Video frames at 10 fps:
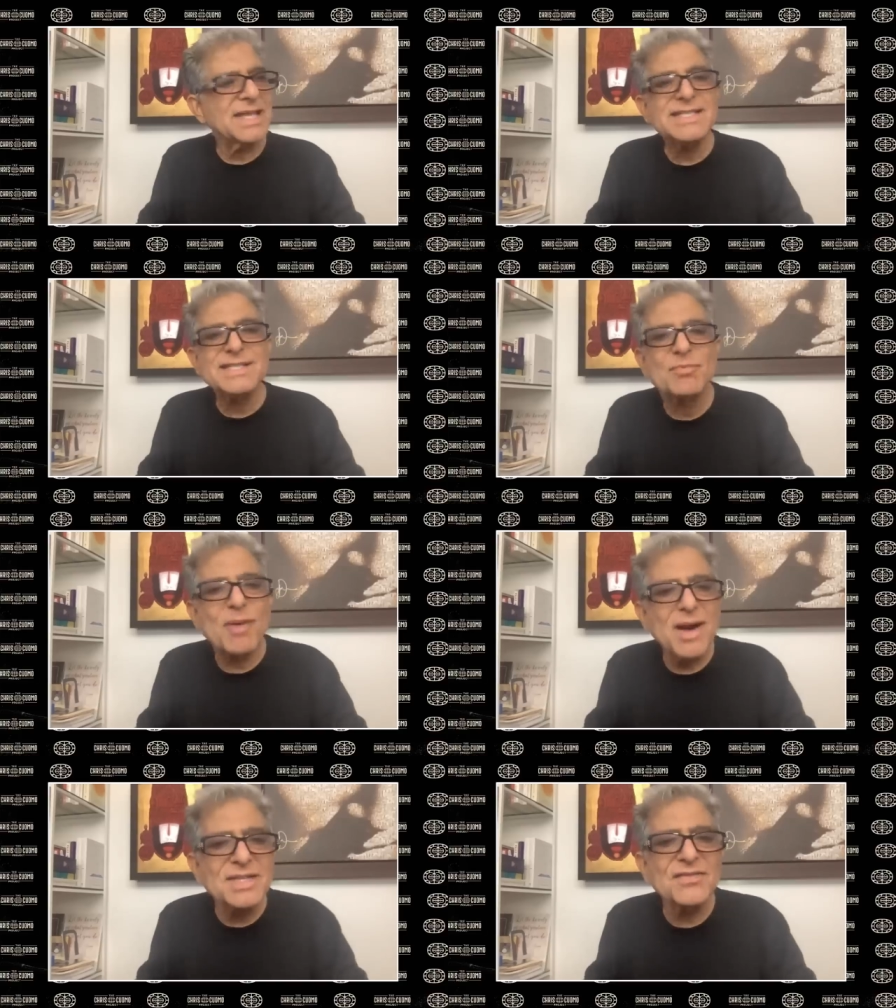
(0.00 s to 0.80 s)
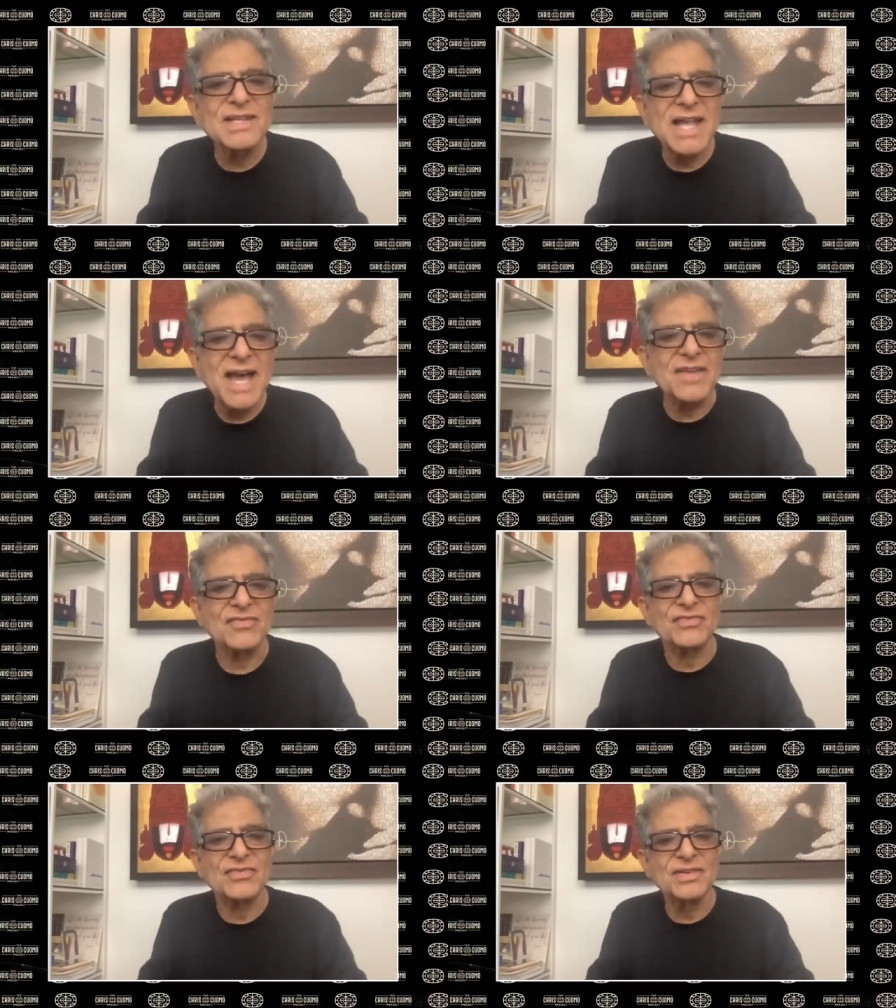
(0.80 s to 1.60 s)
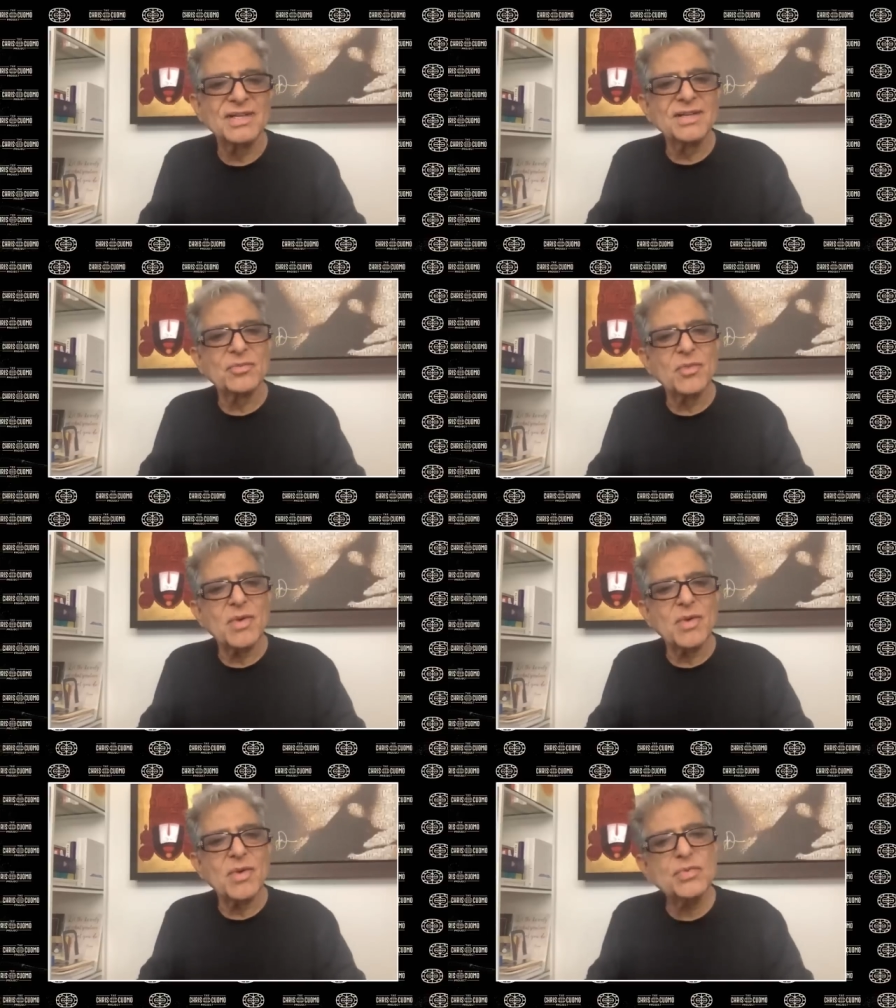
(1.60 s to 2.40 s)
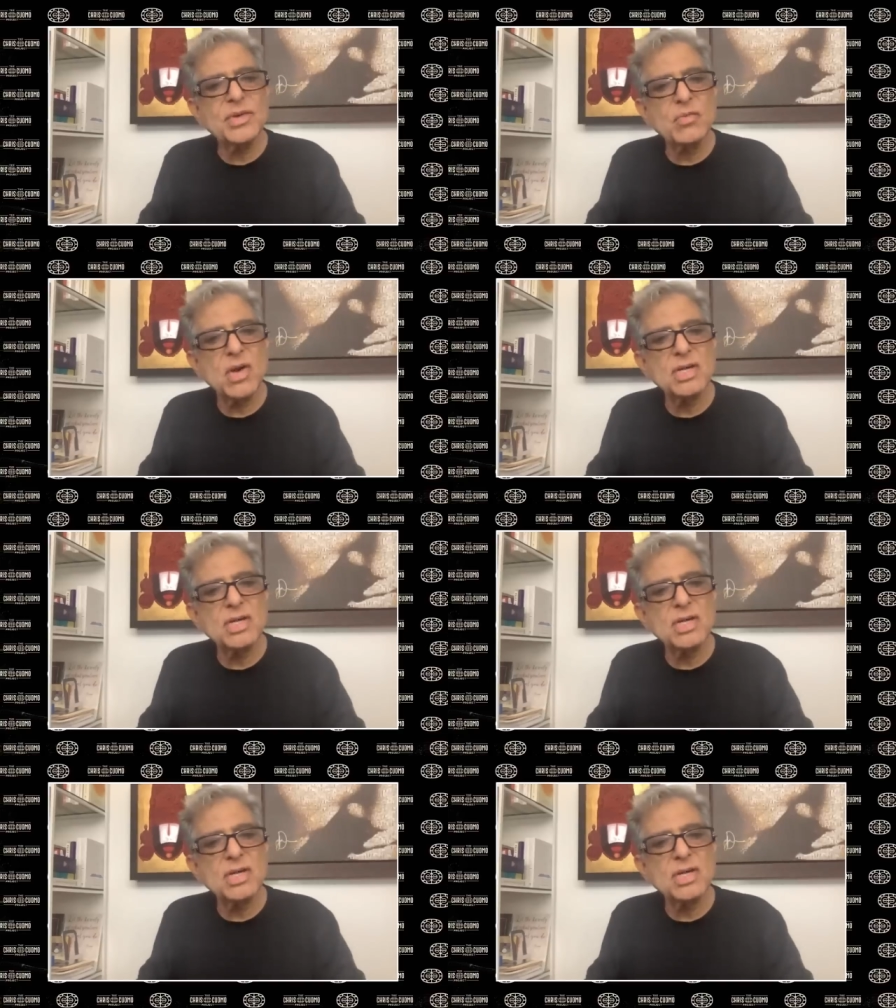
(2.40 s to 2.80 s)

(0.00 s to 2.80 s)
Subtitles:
It's part of life. Why do you